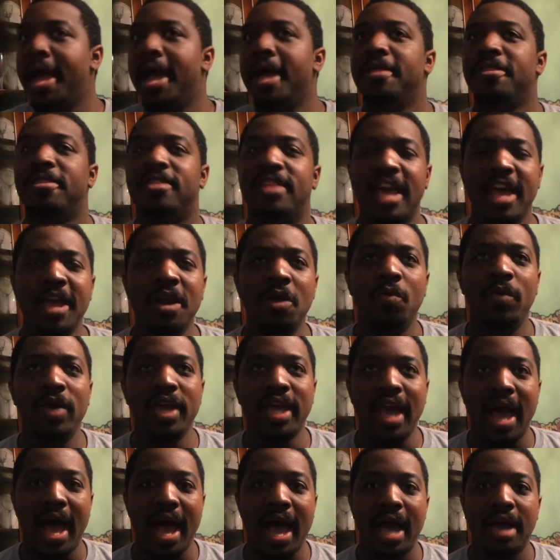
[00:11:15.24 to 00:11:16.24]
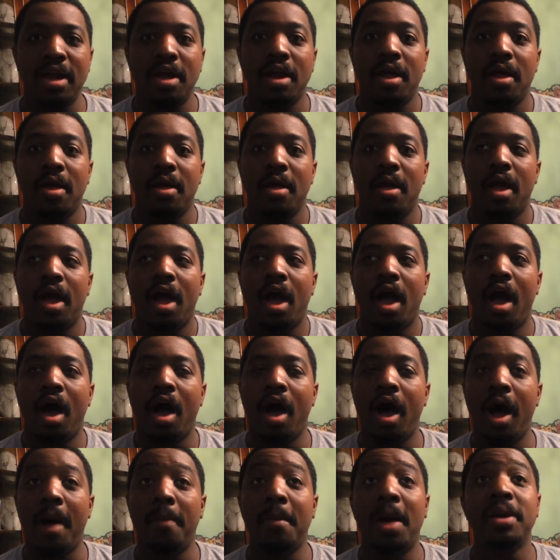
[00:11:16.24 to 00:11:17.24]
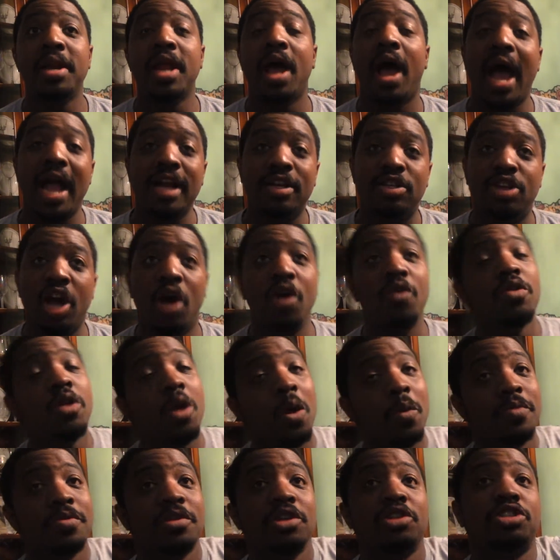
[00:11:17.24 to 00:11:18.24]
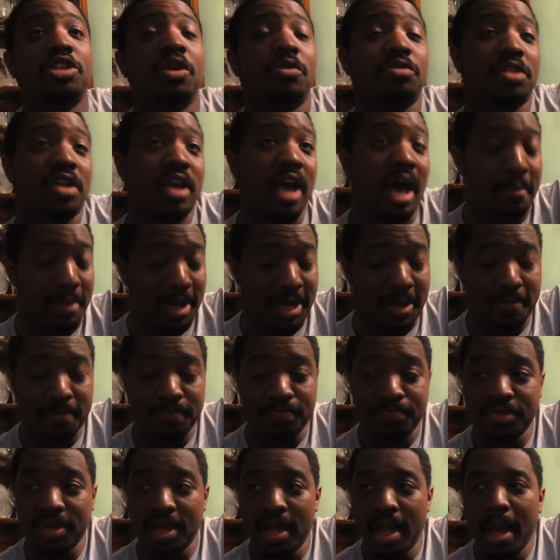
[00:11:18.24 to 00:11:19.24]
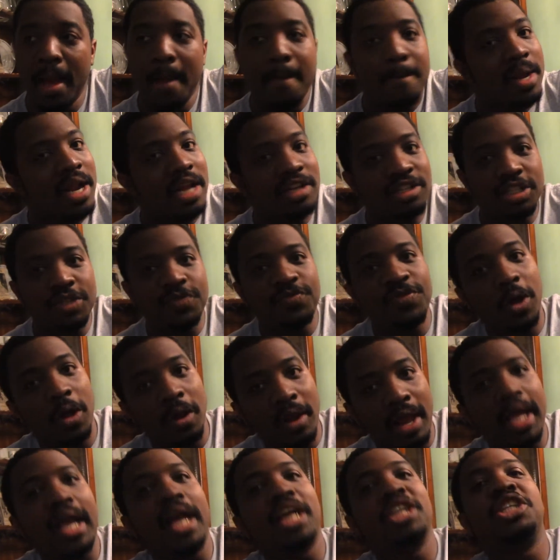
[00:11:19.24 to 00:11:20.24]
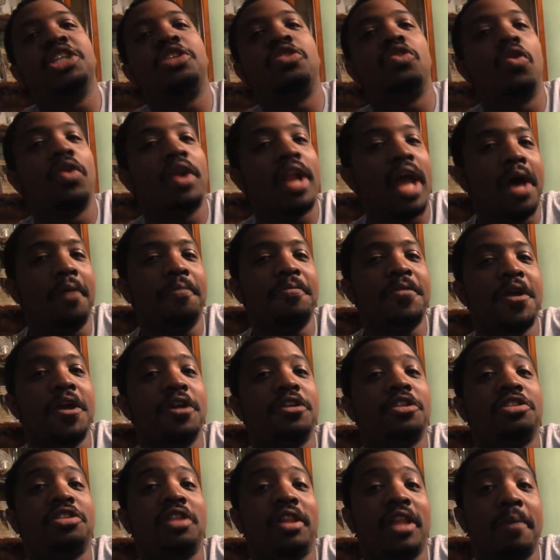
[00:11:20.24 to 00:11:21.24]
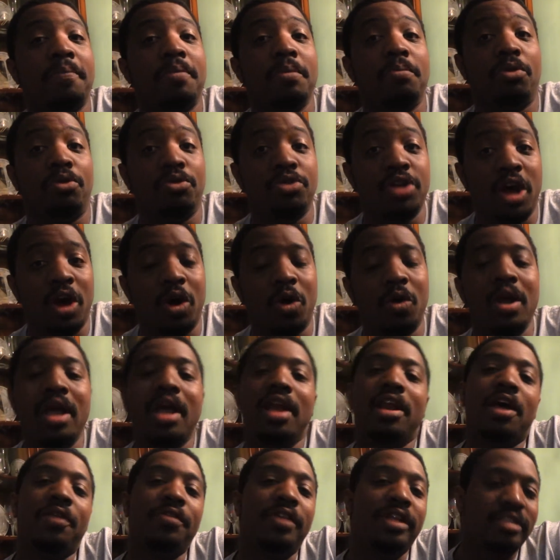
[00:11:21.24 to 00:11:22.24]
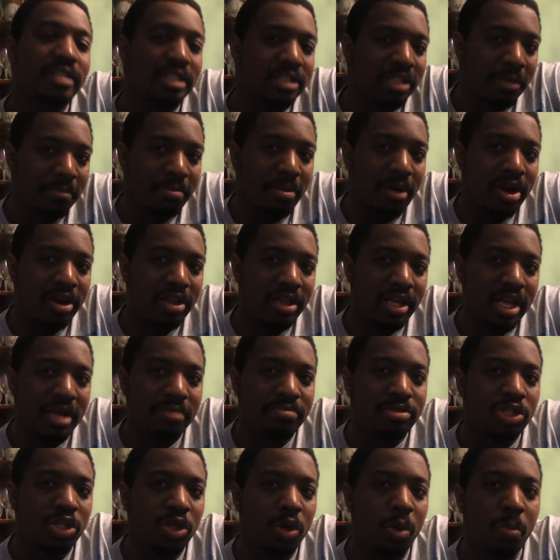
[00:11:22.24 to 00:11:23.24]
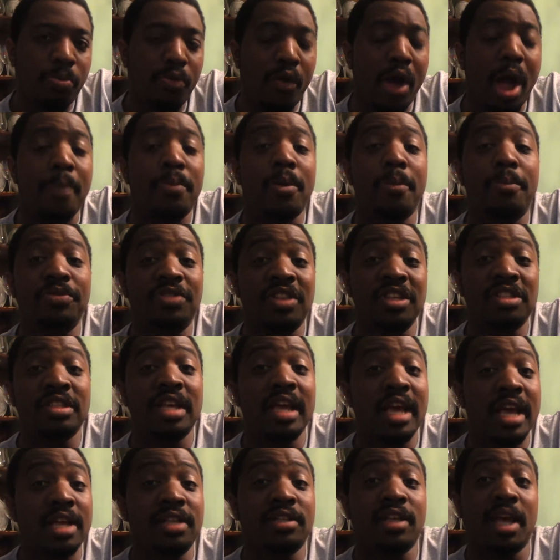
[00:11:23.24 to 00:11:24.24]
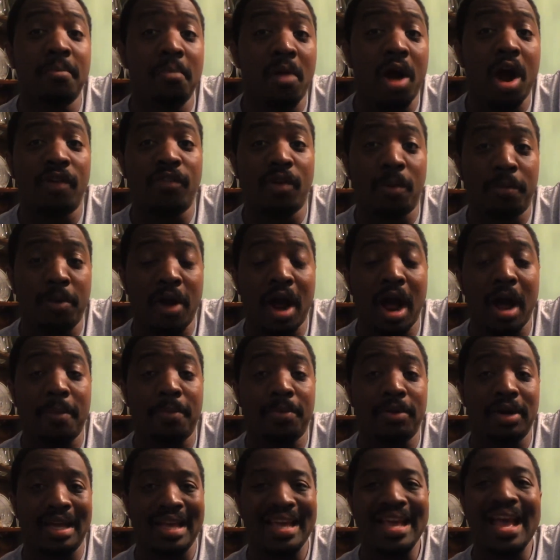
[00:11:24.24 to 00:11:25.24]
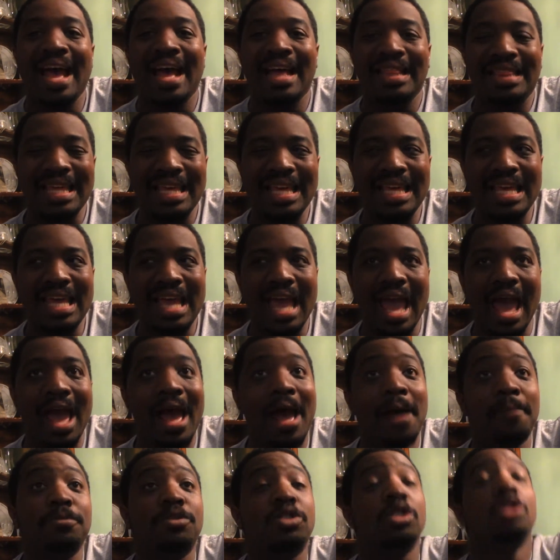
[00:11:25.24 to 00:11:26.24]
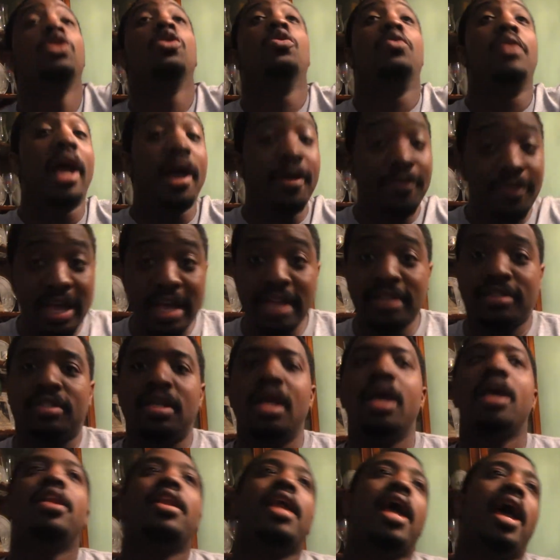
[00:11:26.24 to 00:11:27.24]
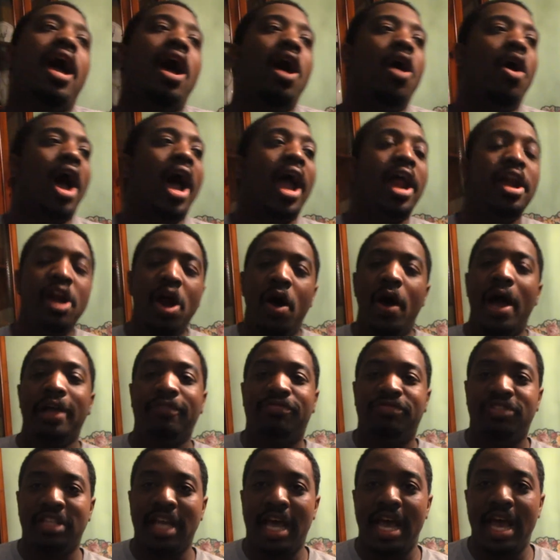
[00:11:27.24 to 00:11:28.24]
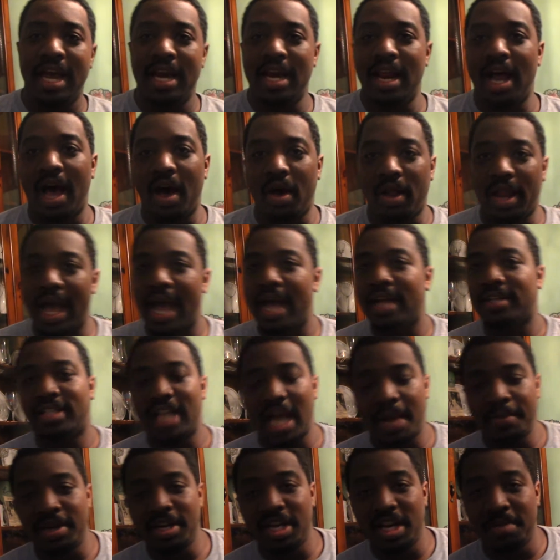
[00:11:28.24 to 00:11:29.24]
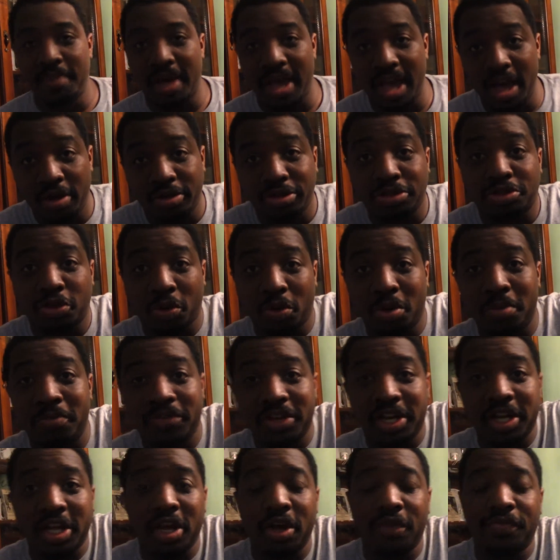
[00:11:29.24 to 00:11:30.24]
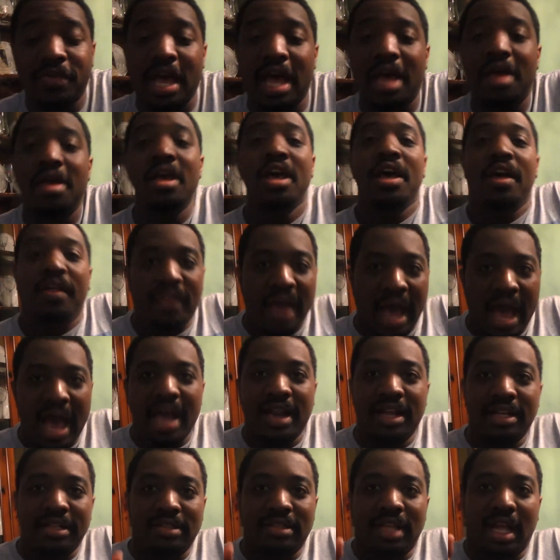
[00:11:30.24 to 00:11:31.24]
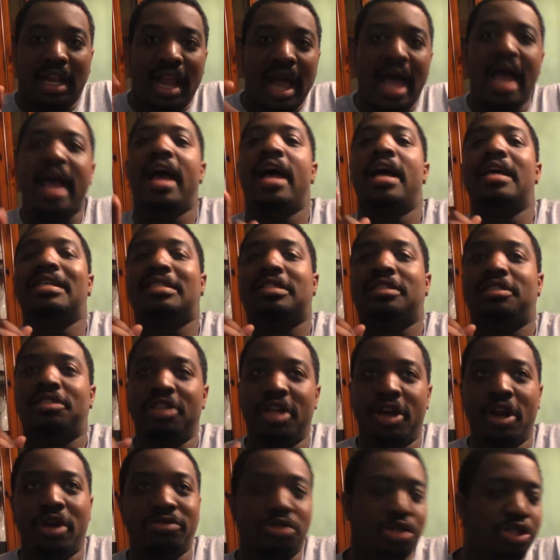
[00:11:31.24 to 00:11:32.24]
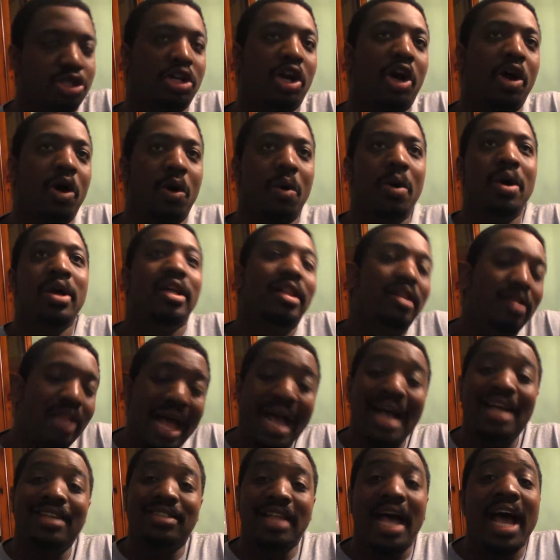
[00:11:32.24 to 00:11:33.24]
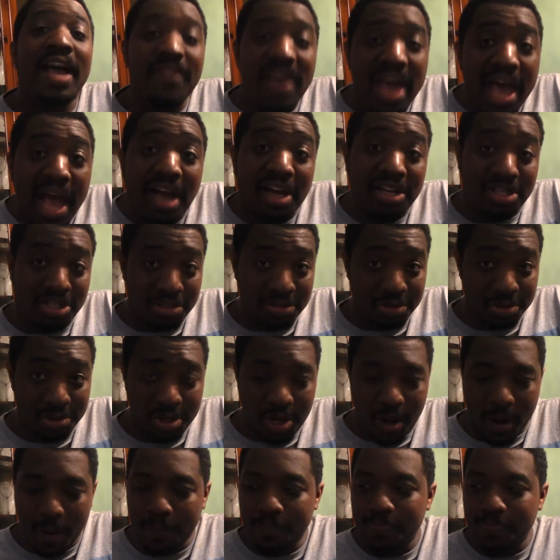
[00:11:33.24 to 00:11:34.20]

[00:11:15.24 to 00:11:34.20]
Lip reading: Then we got, now I don't know when this show's coming, but I just felt like I should throw it out there just to let people know. Now this isn't part of the MCU proper, but this is a Marvel property. The absolute, now I know I've said last time I did my Hellstorm video that is the last, show. Last live action show.